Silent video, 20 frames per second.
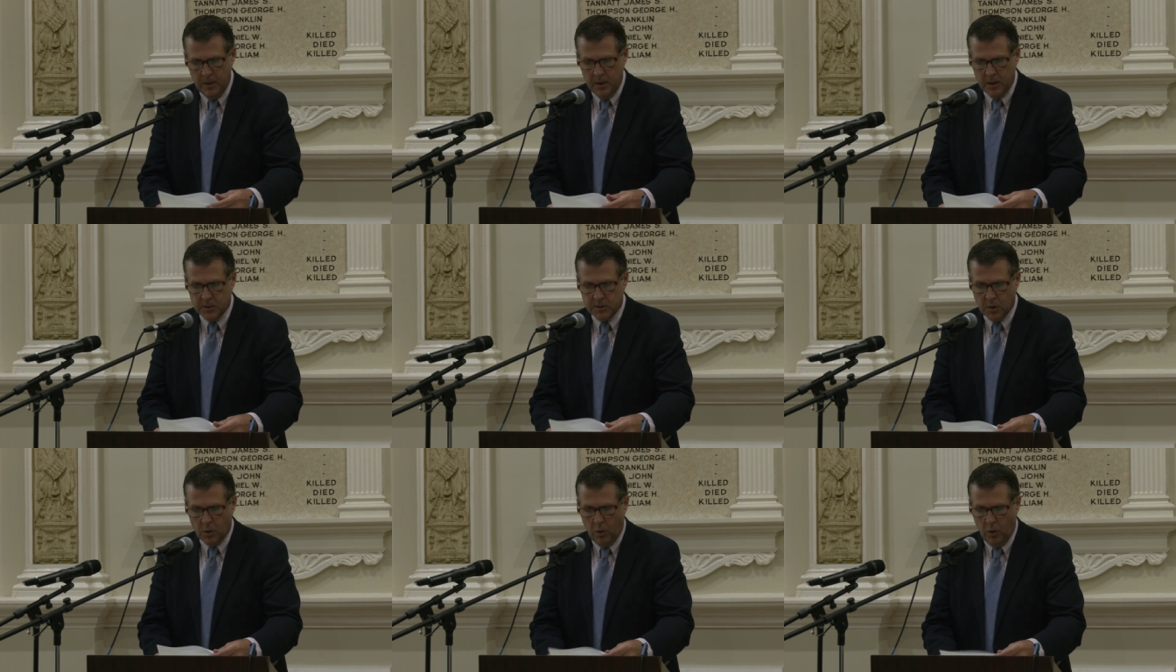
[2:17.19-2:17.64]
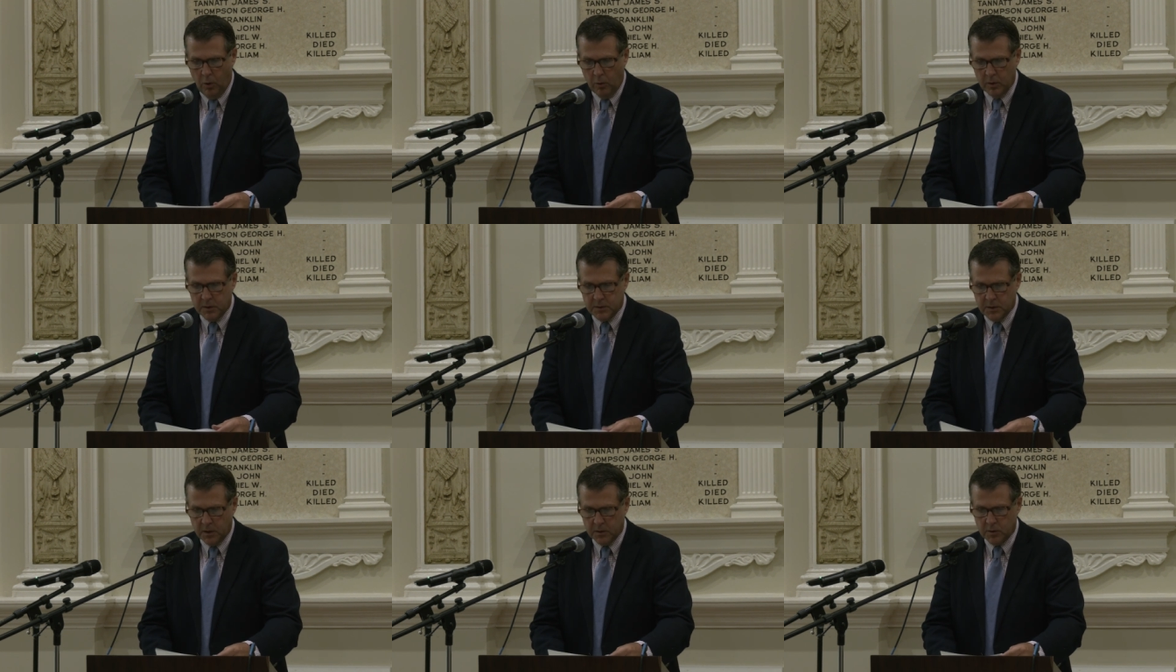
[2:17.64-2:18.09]
is a
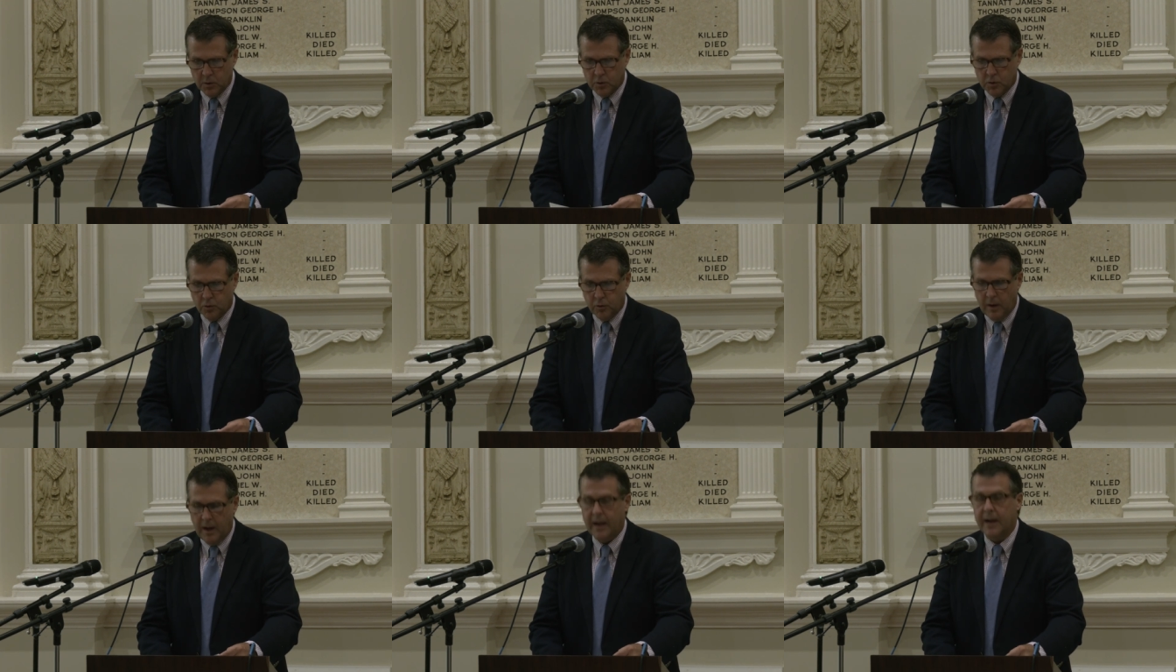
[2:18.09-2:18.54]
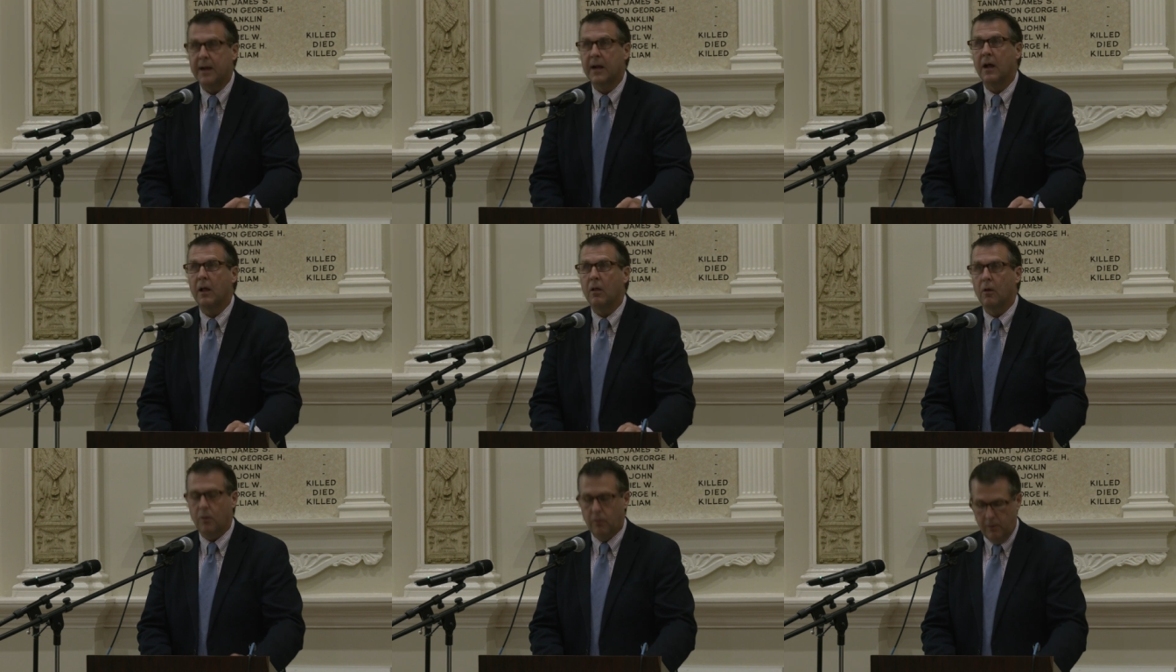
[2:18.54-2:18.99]
horizontal
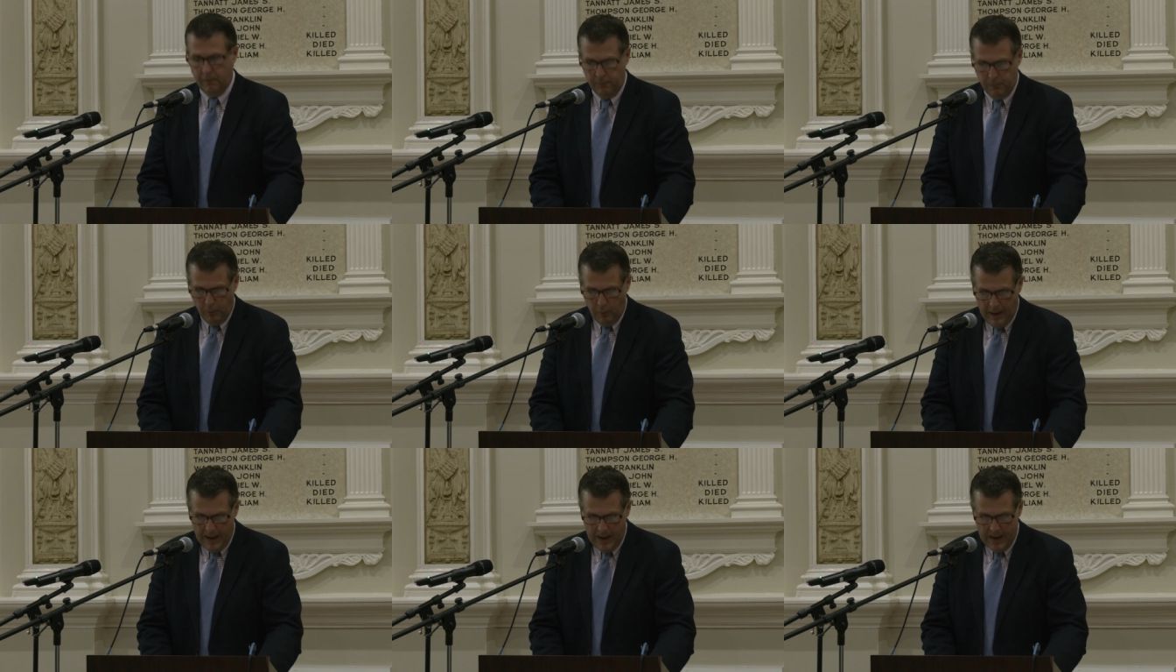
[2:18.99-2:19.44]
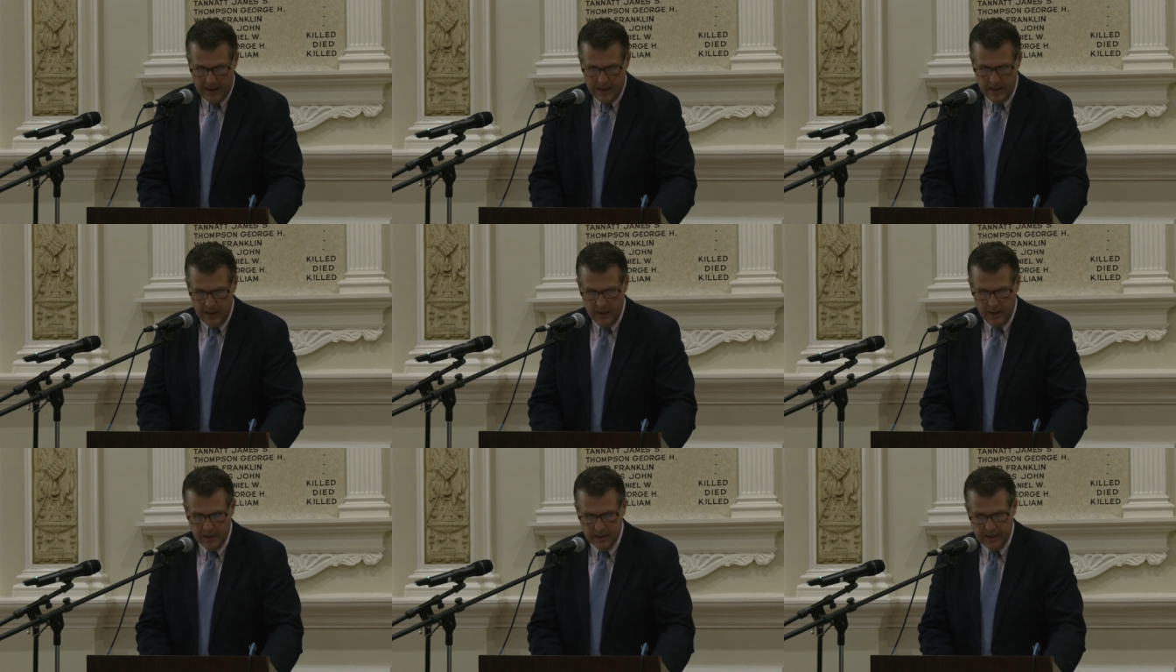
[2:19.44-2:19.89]
tricolor of red,